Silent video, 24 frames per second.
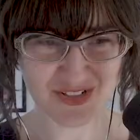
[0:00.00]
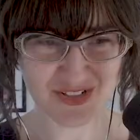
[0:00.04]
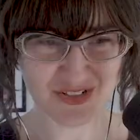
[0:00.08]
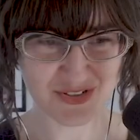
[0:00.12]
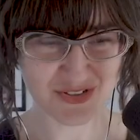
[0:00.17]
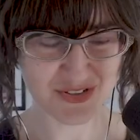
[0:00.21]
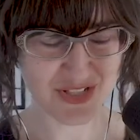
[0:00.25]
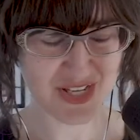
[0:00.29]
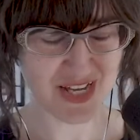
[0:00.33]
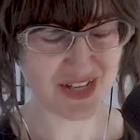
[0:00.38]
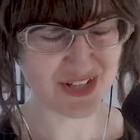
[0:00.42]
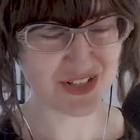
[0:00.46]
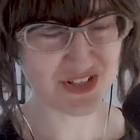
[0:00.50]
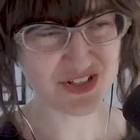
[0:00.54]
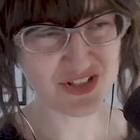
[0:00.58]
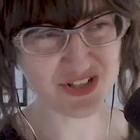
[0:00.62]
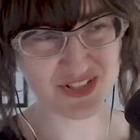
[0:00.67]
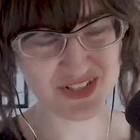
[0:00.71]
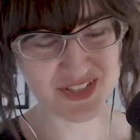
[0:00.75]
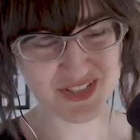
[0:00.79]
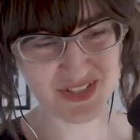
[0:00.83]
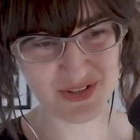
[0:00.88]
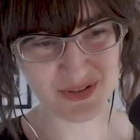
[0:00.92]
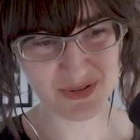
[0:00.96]
Yeah, sure.
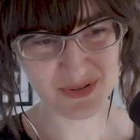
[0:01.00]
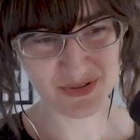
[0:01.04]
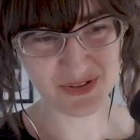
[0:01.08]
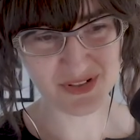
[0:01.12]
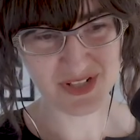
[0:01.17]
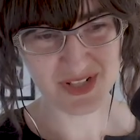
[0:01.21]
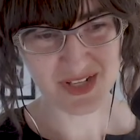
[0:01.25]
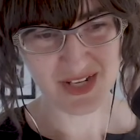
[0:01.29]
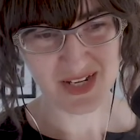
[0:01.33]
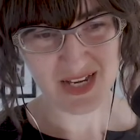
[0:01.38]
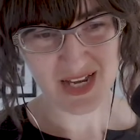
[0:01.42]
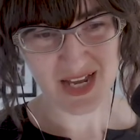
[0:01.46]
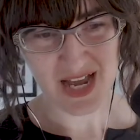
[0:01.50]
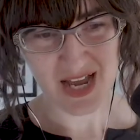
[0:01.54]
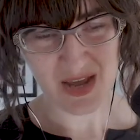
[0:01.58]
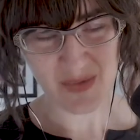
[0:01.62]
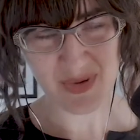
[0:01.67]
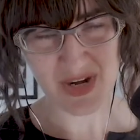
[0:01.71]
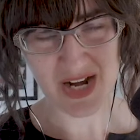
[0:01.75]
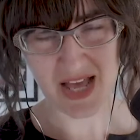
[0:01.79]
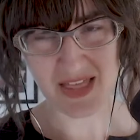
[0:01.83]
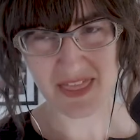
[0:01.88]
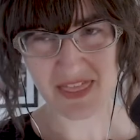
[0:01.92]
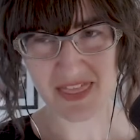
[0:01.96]
So, I
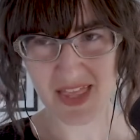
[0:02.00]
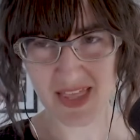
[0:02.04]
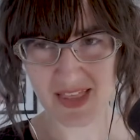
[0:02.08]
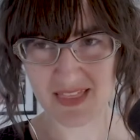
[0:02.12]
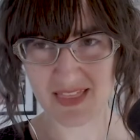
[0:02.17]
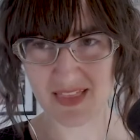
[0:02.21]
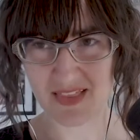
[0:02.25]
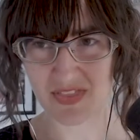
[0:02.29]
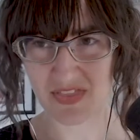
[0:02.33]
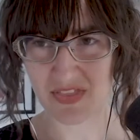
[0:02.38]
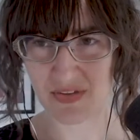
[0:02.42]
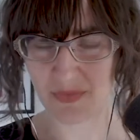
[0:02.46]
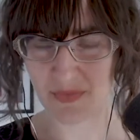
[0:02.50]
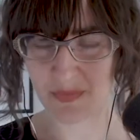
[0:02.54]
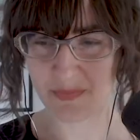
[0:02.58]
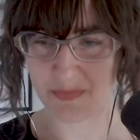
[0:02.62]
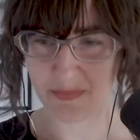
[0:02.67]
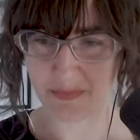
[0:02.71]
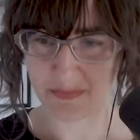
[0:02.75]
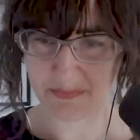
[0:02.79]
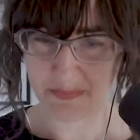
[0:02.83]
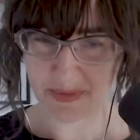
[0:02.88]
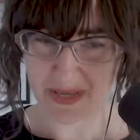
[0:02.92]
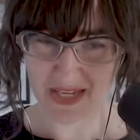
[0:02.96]
mean, I think that the
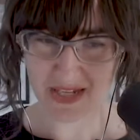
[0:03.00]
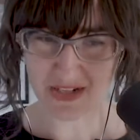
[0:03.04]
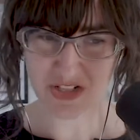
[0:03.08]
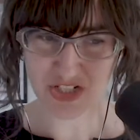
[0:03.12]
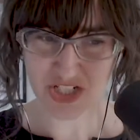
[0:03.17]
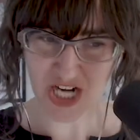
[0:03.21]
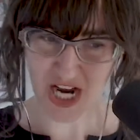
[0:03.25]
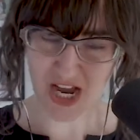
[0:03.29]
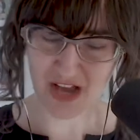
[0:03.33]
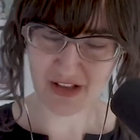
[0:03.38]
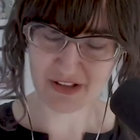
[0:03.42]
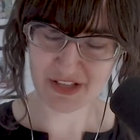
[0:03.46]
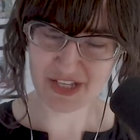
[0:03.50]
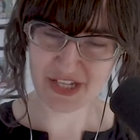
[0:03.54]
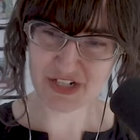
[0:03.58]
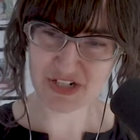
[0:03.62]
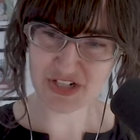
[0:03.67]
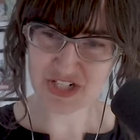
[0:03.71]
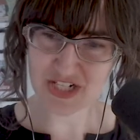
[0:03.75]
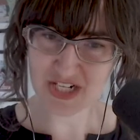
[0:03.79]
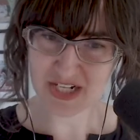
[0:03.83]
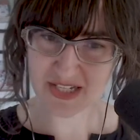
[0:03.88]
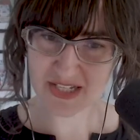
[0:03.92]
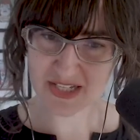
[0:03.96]
big
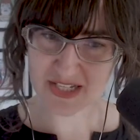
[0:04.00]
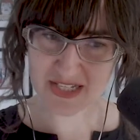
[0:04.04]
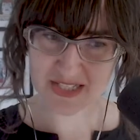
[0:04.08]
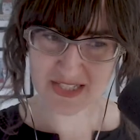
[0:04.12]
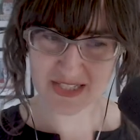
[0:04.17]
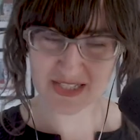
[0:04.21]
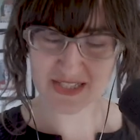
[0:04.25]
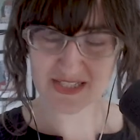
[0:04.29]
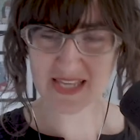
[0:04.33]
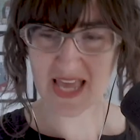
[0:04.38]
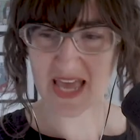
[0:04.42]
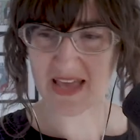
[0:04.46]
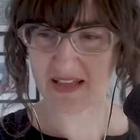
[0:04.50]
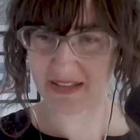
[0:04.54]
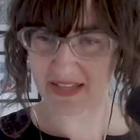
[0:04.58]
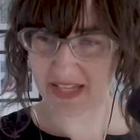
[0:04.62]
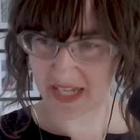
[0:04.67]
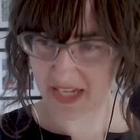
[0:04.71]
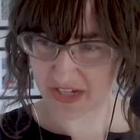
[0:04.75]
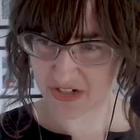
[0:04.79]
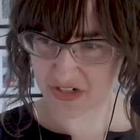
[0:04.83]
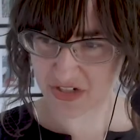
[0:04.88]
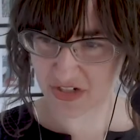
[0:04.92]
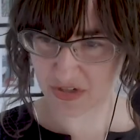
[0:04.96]
challenge is a
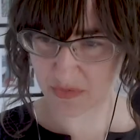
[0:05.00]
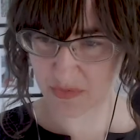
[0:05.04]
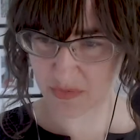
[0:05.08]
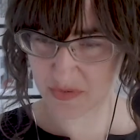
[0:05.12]
scaling issue.